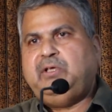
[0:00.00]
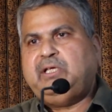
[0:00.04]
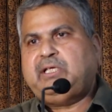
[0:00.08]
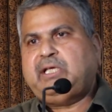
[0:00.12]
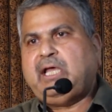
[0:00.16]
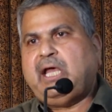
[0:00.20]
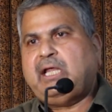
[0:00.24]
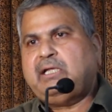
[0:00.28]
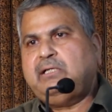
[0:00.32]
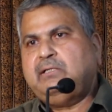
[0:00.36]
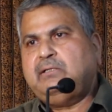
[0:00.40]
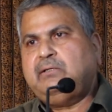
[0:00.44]

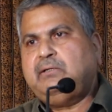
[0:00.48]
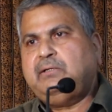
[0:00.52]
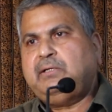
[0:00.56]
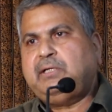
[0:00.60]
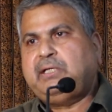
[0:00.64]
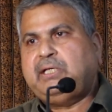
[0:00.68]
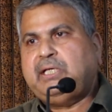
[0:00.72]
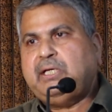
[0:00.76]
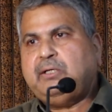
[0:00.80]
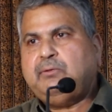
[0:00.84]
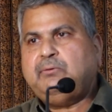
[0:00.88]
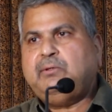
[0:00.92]

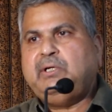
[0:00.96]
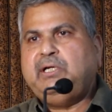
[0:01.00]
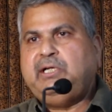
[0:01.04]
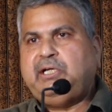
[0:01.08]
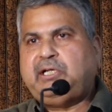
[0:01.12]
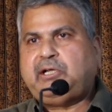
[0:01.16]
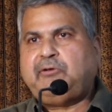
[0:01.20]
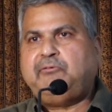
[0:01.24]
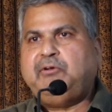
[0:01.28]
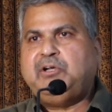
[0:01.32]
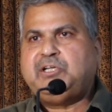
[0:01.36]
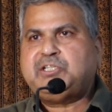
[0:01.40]
can give
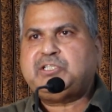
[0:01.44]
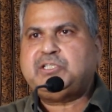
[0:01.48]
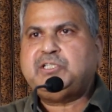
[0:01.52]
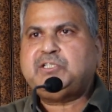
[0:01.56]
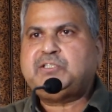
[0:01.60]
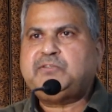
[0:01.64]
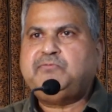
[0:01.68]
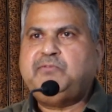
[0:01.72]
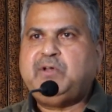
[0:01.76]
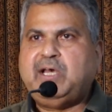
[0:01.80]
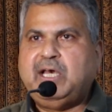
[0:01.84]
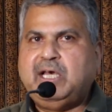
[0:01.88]

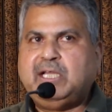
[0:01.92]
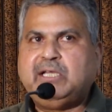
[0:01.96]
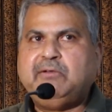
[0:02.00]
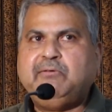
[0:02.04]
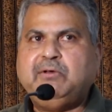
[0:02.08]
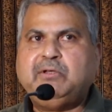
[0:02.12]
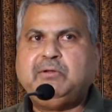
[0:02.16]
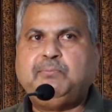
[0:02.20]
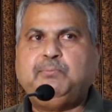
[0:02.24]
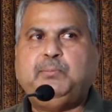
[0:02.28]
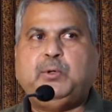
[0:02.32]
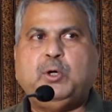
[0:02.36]
interventions
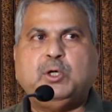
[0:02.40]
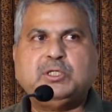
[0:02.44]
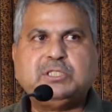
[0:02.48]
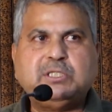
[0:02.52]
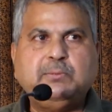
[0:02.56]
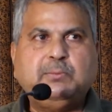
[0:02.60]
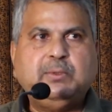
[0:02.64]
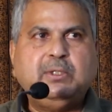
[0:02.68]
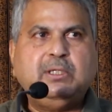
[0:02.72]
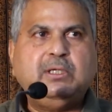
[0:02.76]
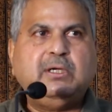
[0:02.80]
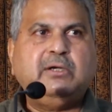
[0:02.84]
wherever
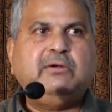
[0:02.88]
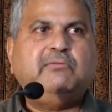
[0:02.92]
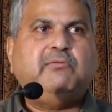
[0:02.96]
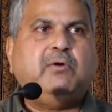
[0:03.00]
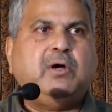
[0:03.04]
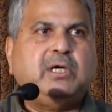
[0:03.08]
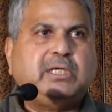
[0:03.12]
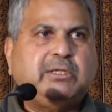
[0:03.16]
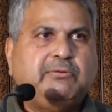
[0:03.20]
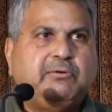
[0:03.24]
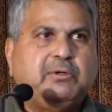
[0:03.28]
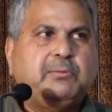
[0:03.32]
possible and
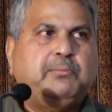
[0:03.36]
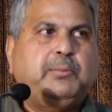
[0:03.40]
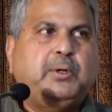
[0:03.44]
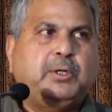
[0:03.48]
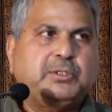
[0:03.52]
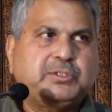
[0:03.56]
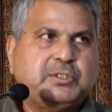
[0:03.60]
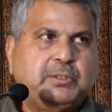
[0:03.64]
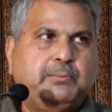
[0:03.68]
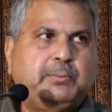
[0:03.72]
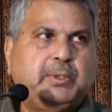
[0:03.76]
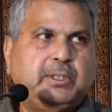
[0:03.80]
whatever
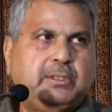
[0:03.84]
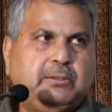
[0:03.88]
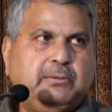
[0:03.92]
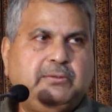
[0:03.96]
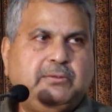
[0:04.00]
possible